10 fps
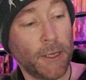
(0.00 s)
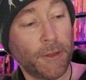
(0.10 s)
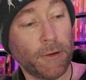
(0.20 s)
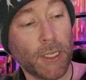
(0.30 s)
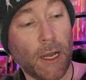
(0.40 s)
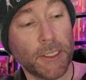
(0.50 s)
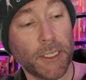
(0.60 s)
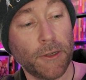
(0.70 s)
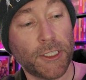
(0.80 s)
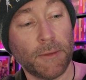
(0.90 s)
There was
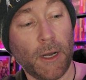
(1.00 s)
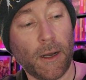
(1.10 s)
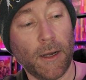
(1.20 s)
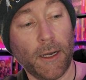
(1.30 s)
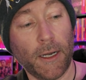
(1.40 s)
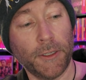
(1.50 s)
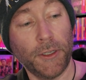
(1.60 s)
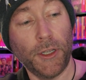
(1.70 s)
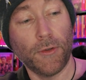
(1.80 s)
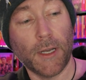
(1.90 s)
also some
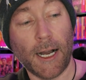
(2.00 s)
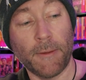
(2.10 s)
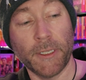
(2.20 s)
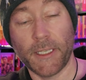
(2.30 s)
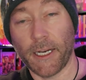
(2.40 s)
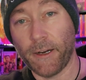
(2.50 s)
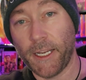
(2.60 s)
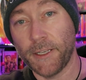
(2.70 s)
new commentary